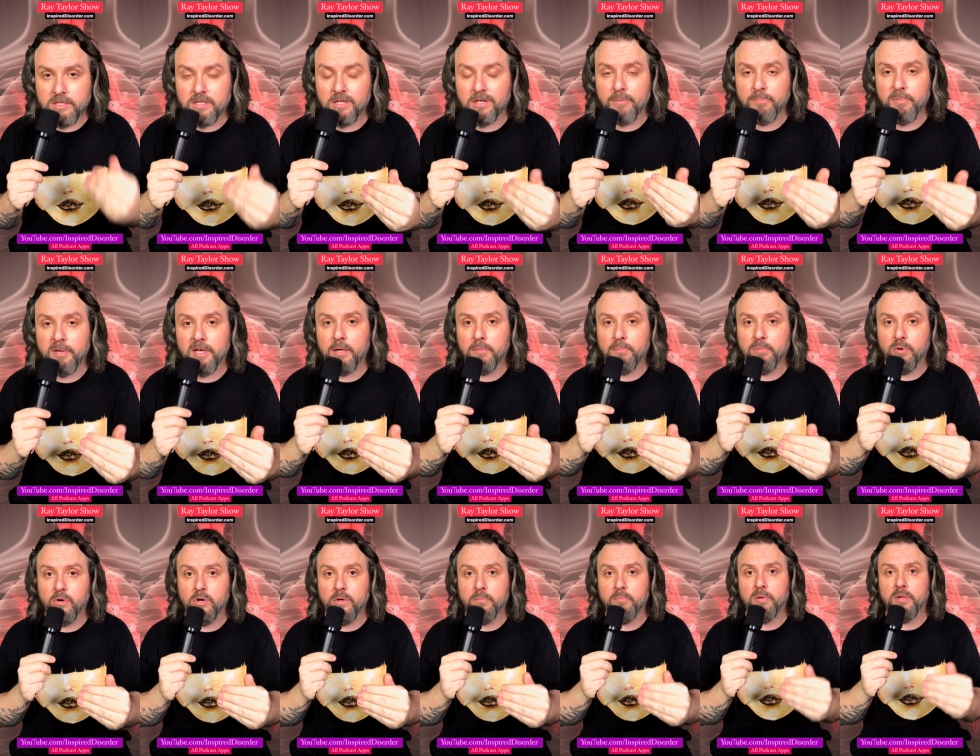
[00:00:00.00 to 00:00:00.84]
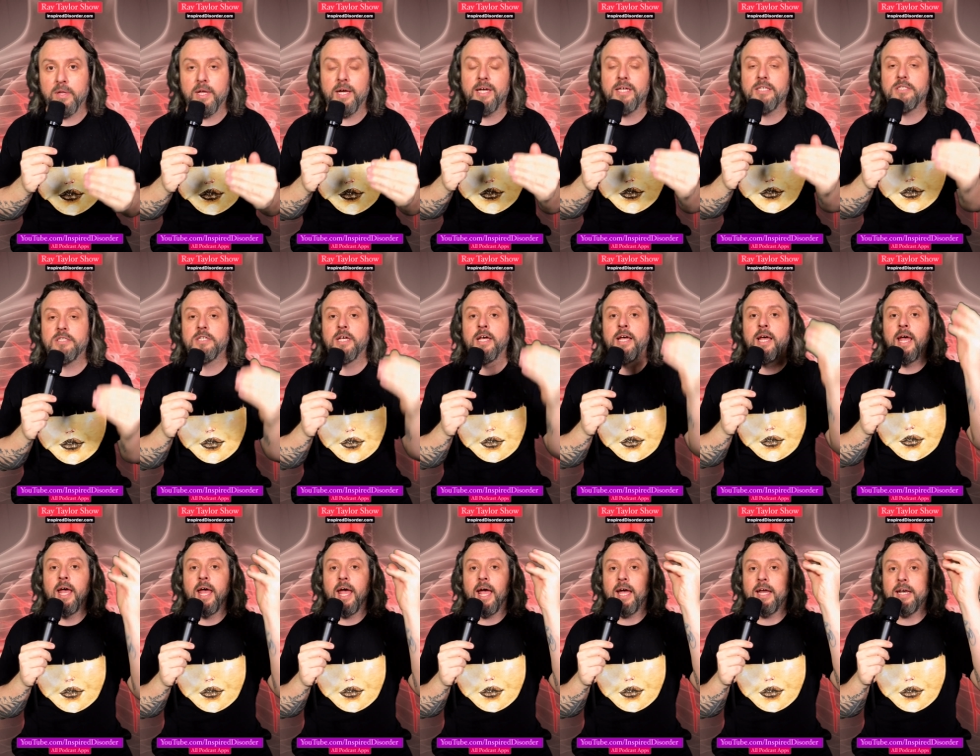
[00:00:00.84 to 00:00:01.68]
that are being put in place
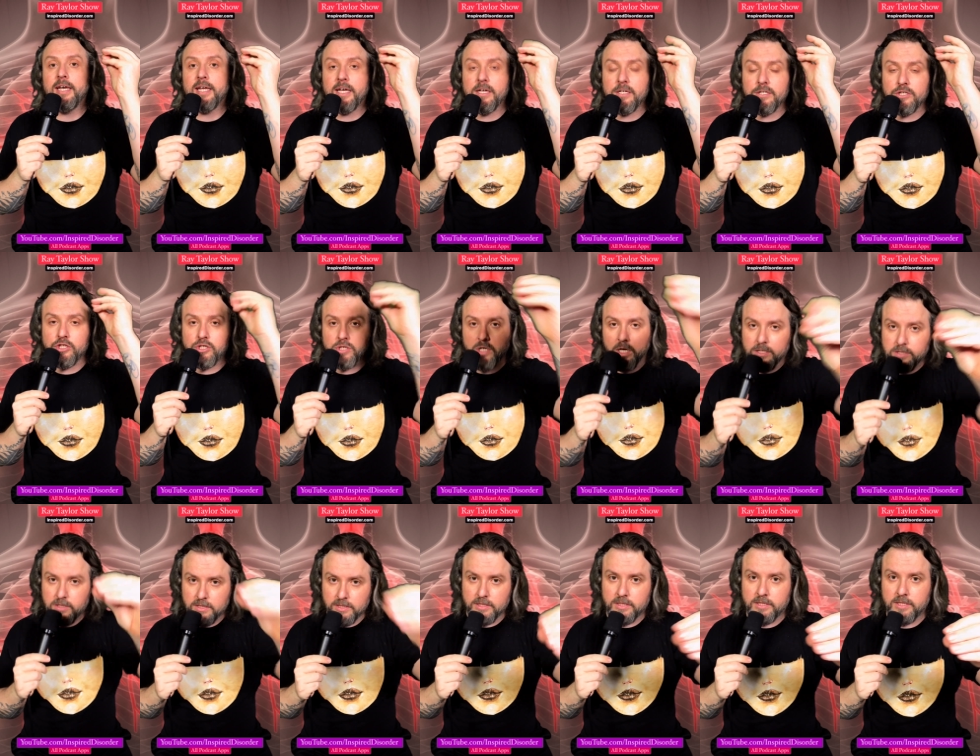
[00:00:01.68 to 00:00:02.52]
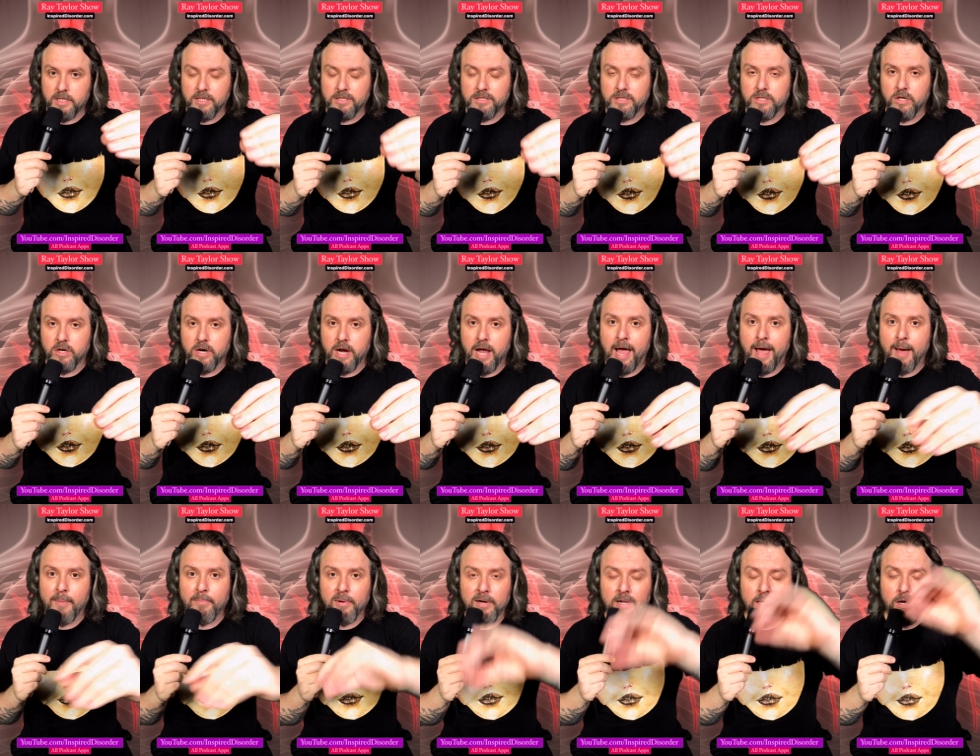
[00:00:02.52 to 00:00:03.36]
and injustices that are
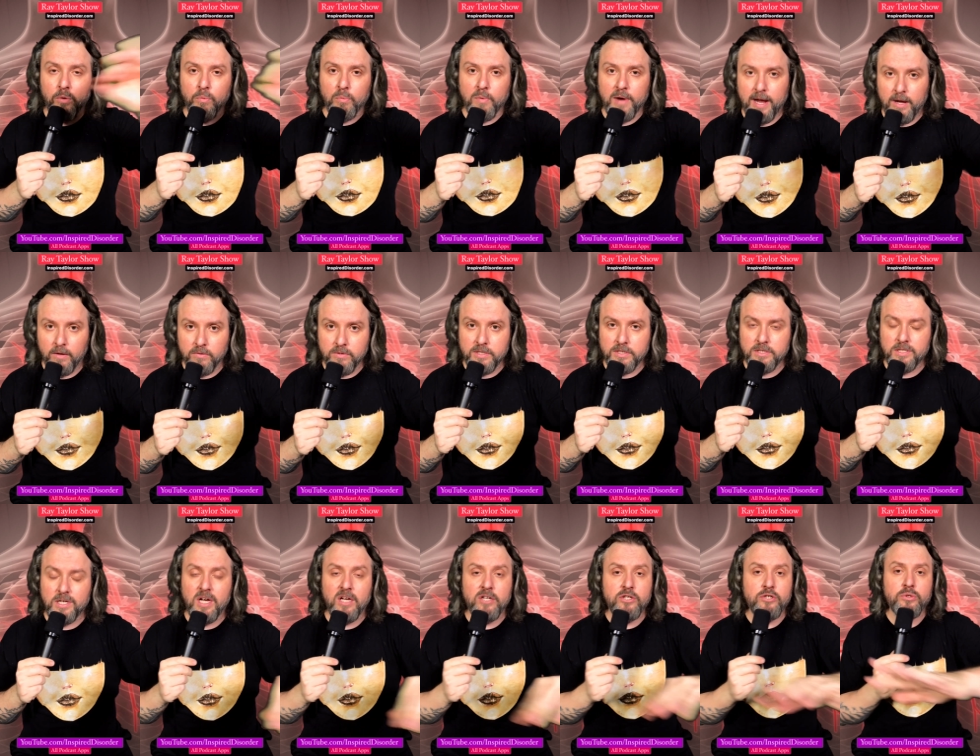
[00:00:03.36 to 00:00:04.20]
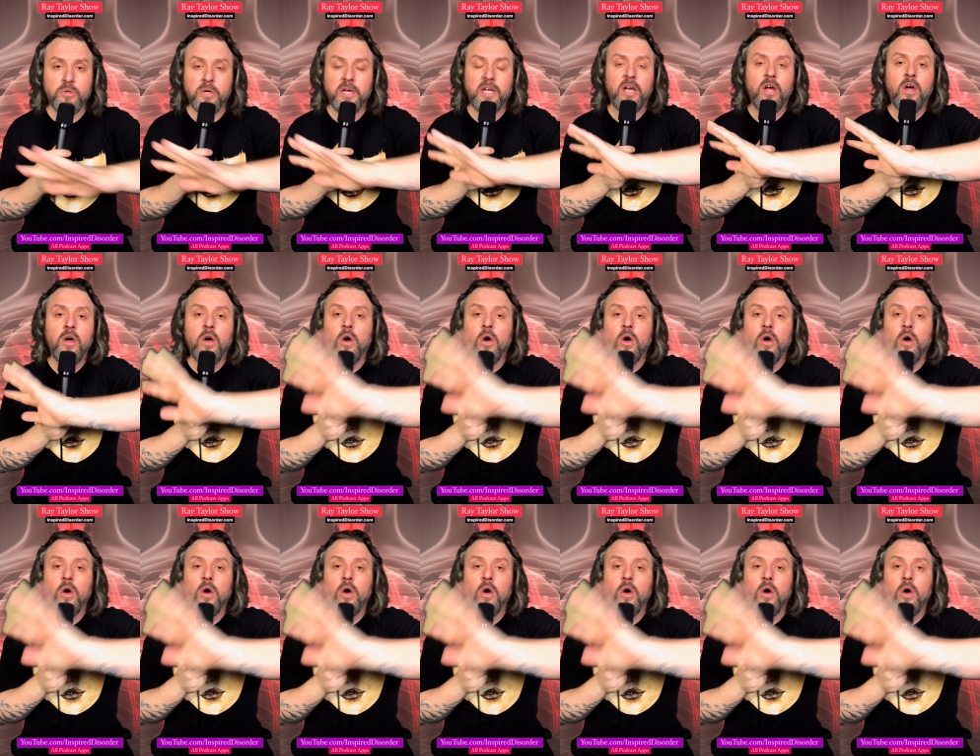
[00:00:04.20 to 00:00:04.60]
happening around this country